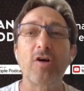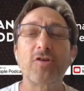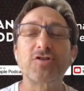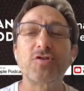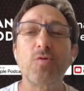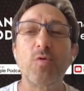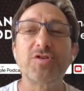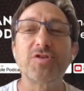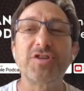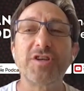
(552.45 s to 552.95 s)
but I
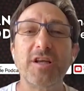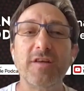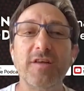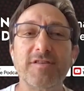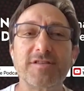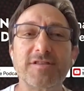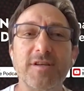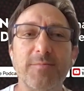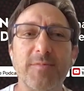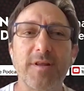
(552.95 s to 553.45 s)
also want you to
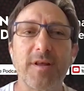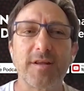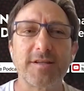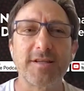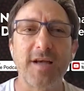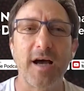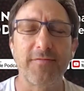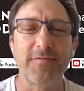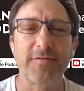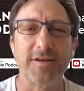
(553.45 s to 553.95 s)
give us some of
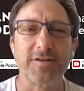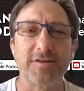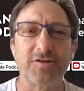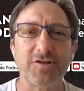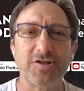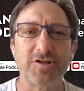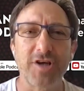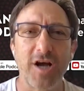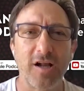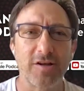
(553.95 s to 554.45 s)
the tough
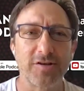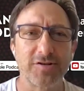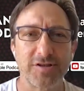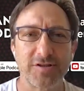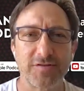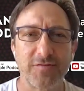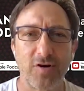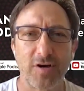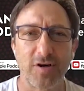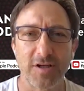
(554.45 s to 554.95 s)
things or
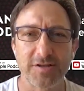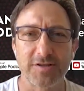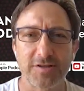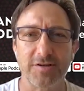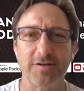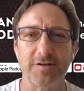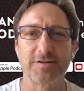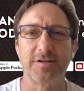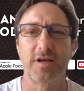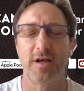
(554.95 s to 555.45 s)
challenges for our
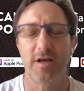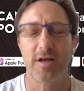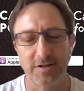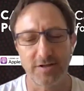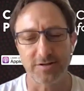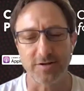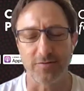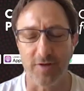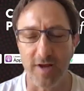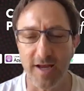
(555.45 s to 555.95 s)
listeners
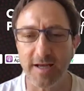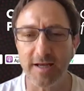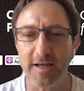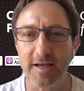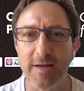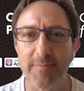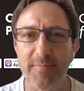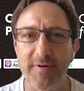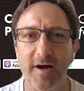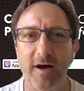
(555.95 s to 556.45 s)
so they
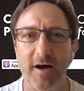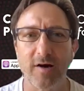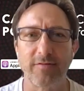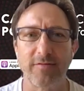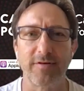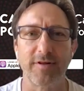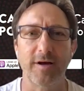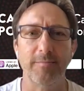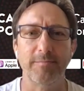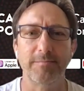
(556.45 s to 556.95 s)
can keep an eye
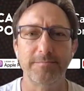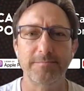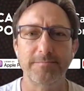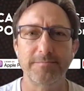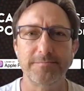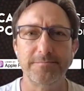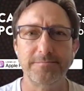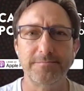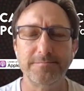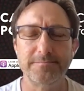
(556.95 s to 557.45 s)
out for them.
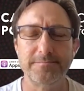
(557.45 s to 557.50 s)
